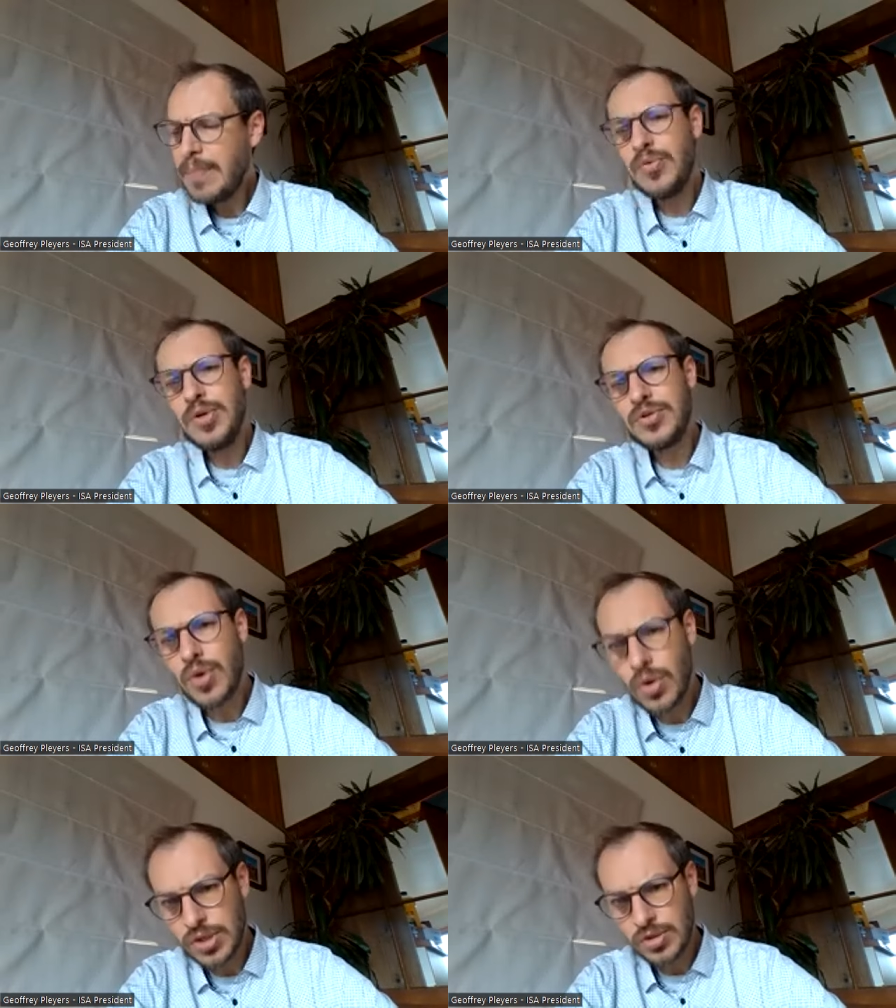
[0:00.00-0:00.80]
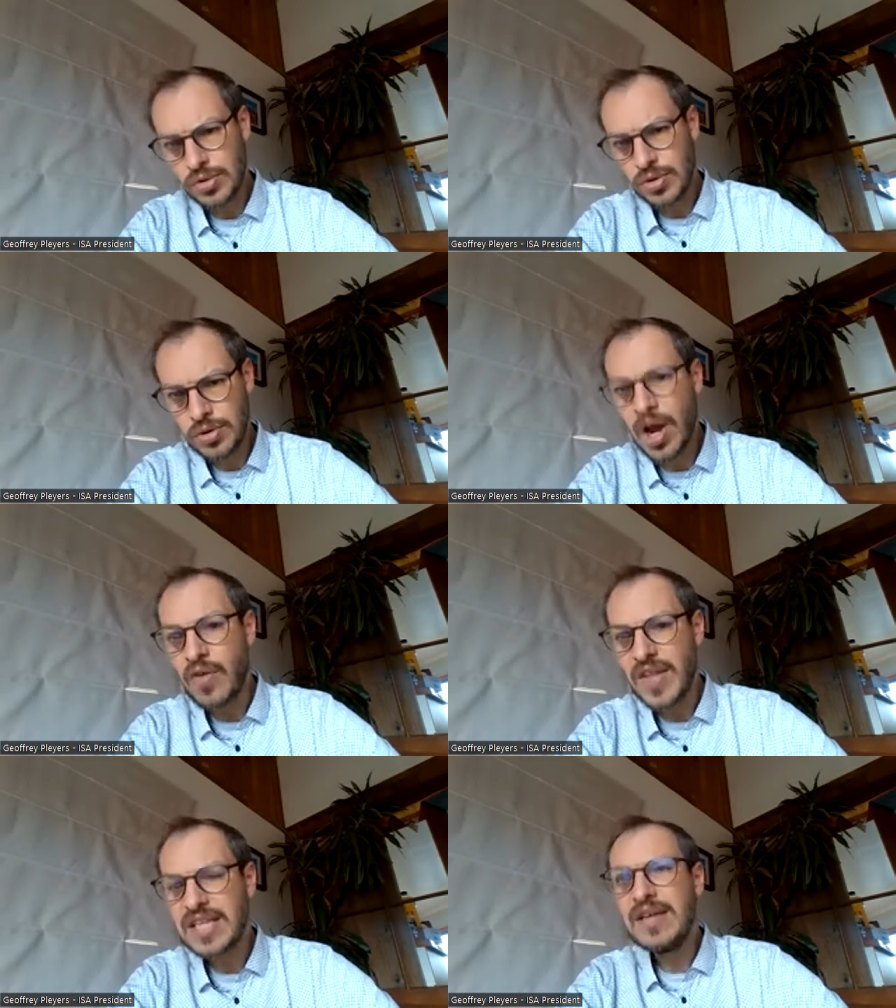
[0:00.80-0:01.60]
But we should also
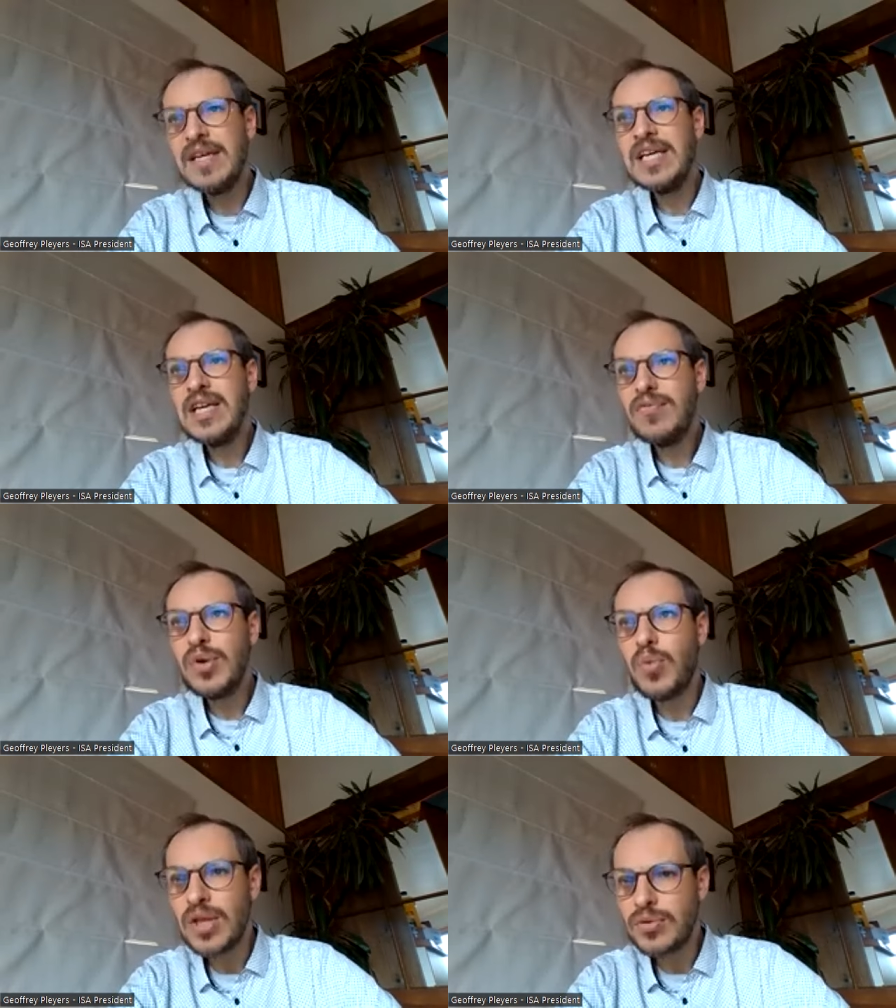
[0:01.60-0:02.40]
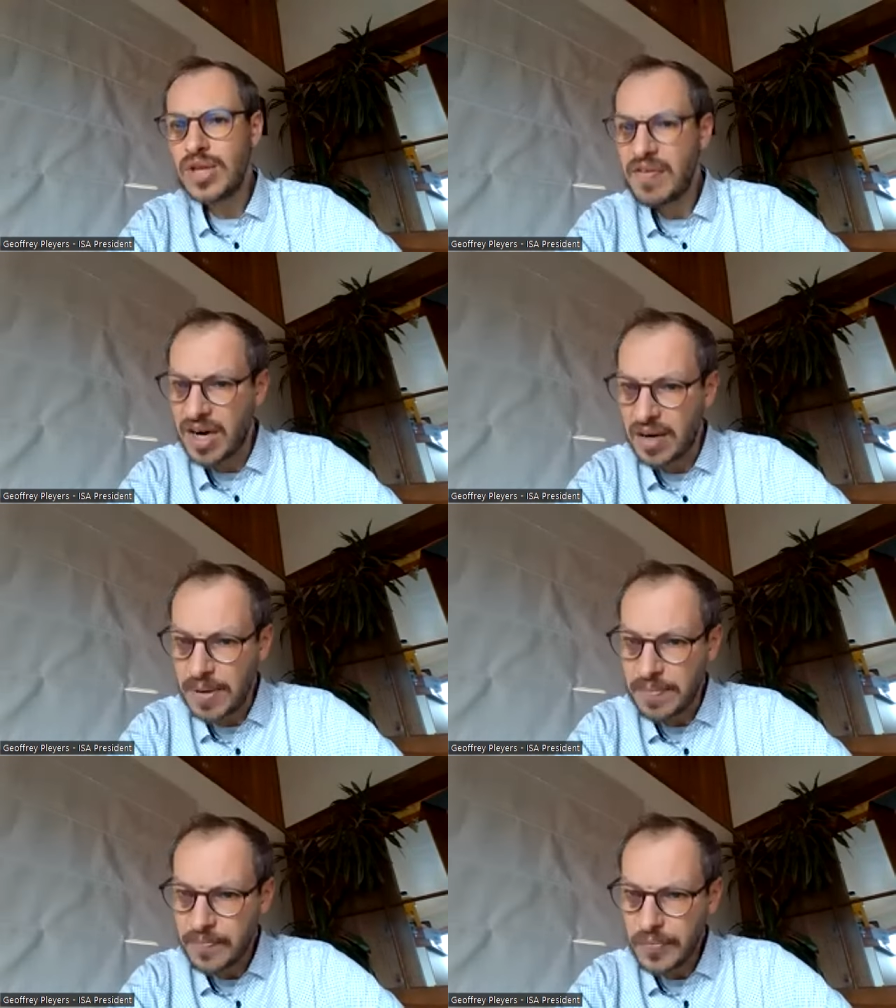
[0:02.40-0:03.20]
know that if we want to develop
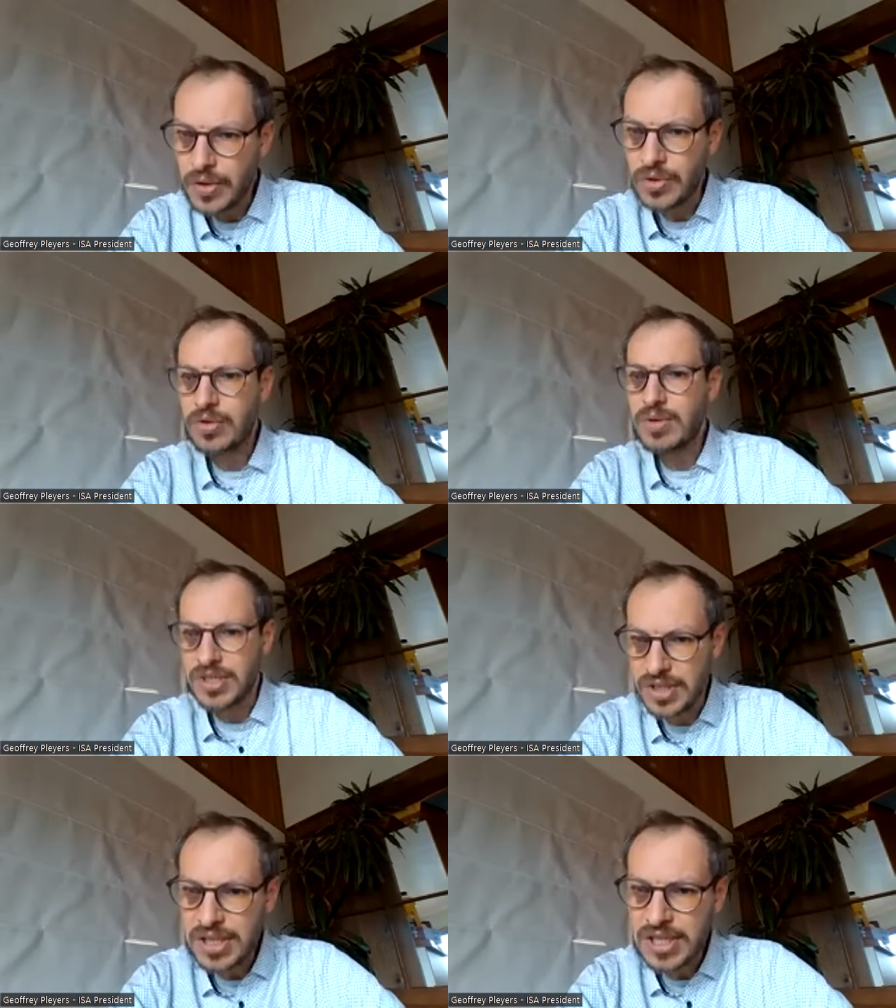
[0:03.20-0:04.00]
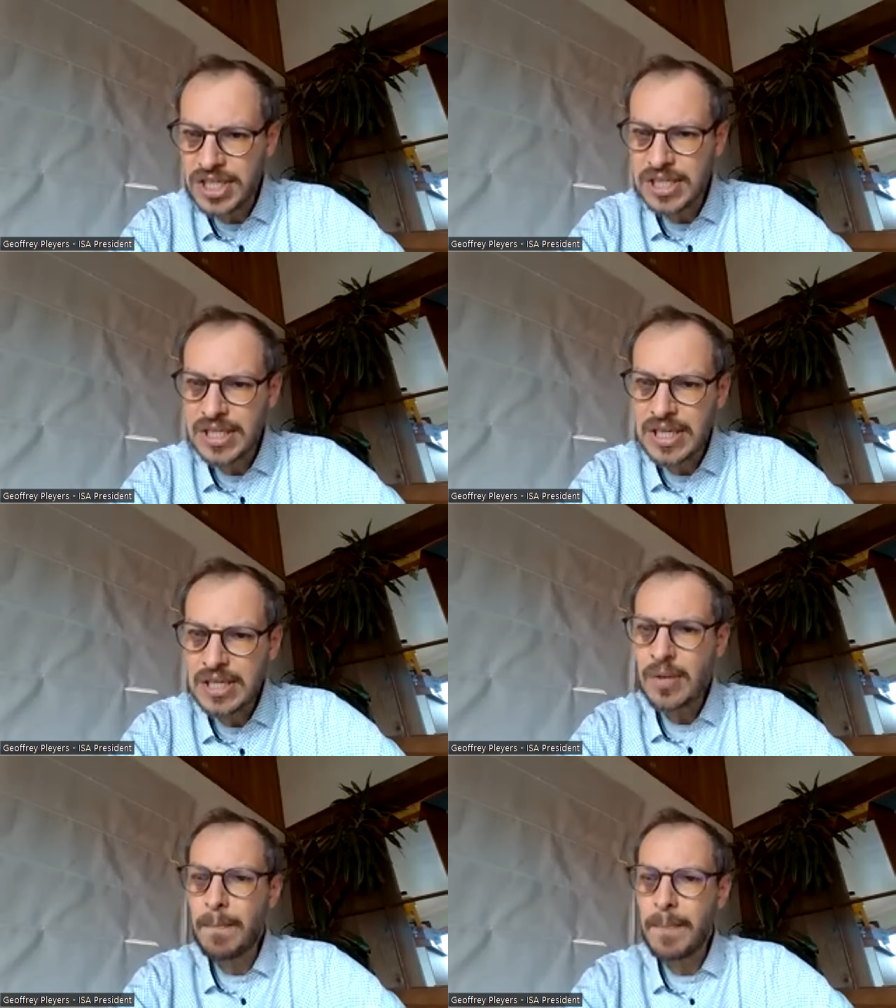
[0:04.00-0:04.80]
a global sociology,
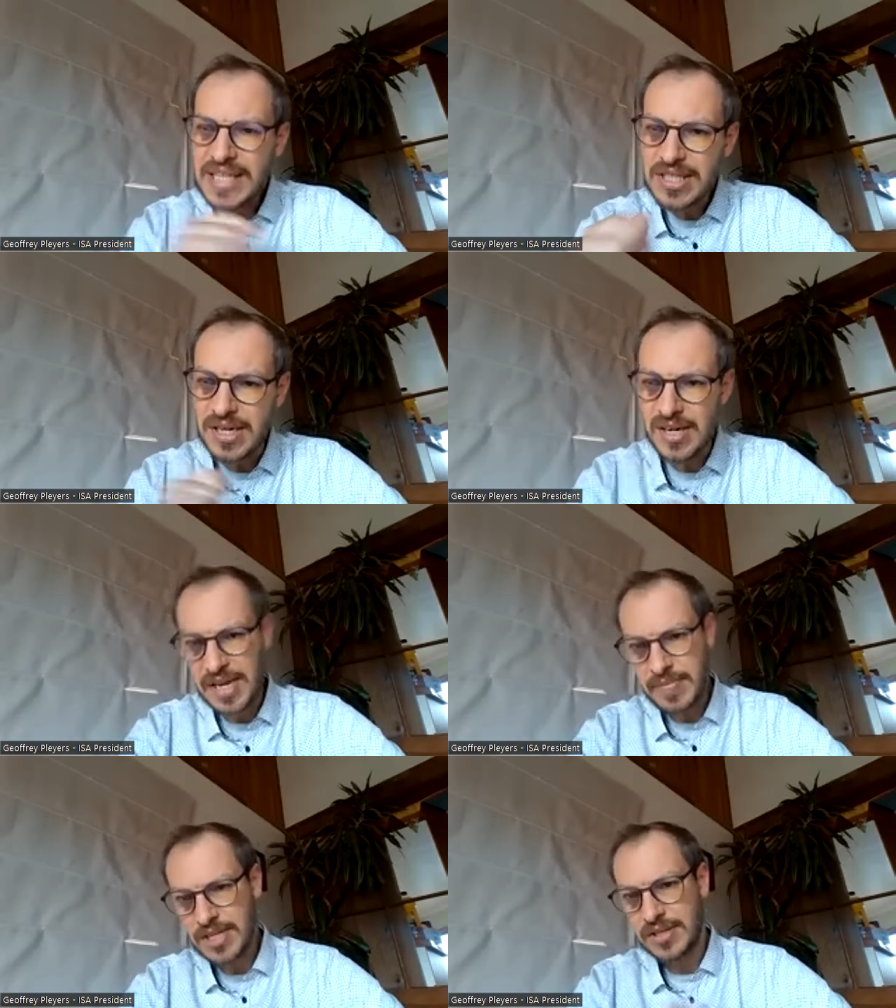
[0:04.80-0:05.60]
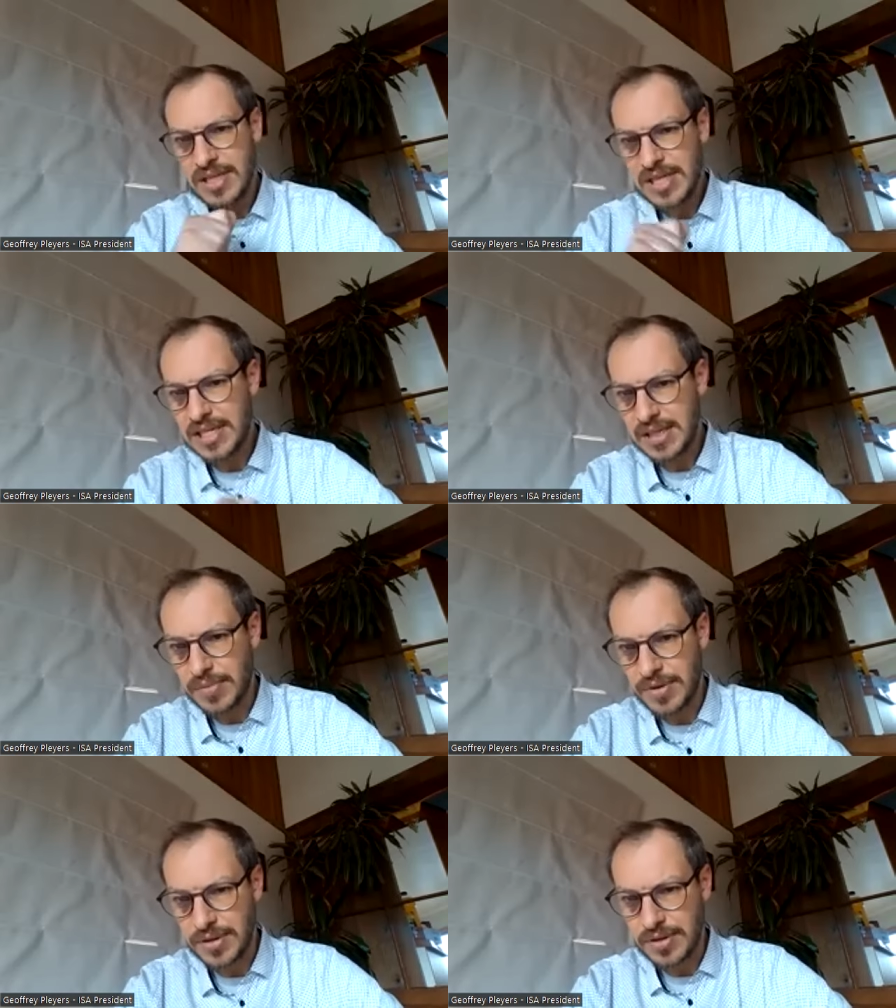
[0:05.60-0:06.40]
the personal dimension is
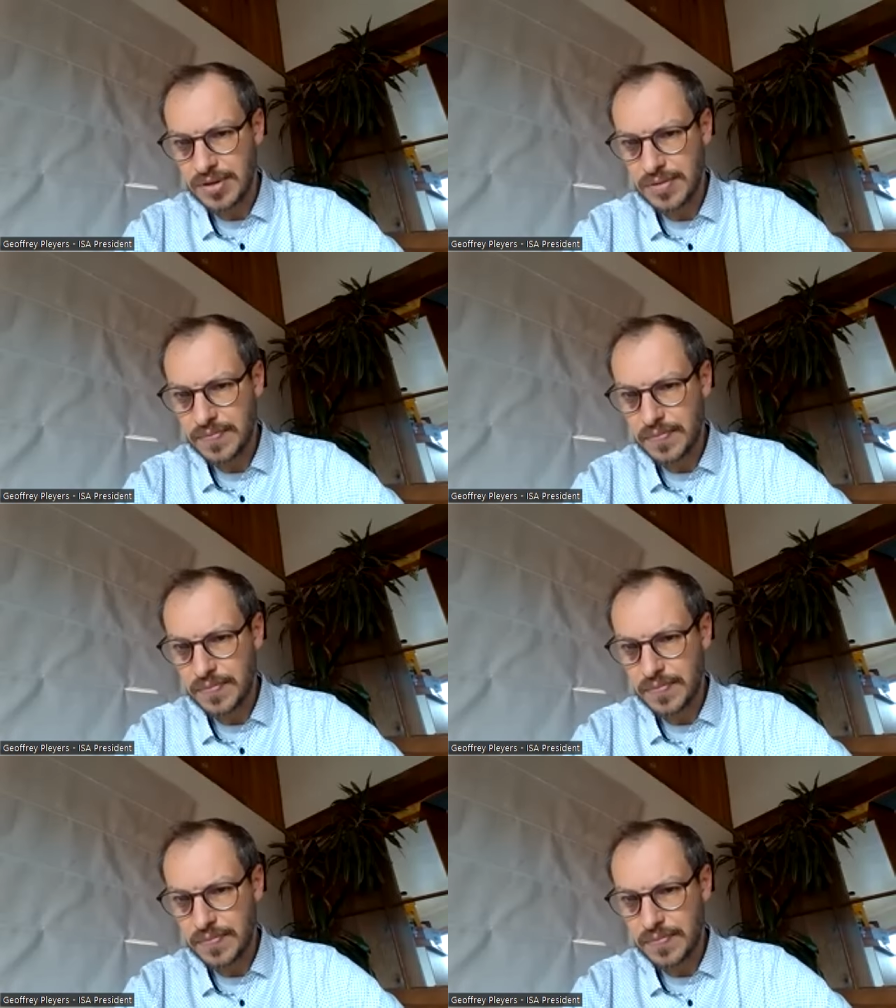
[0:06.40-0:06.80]
important.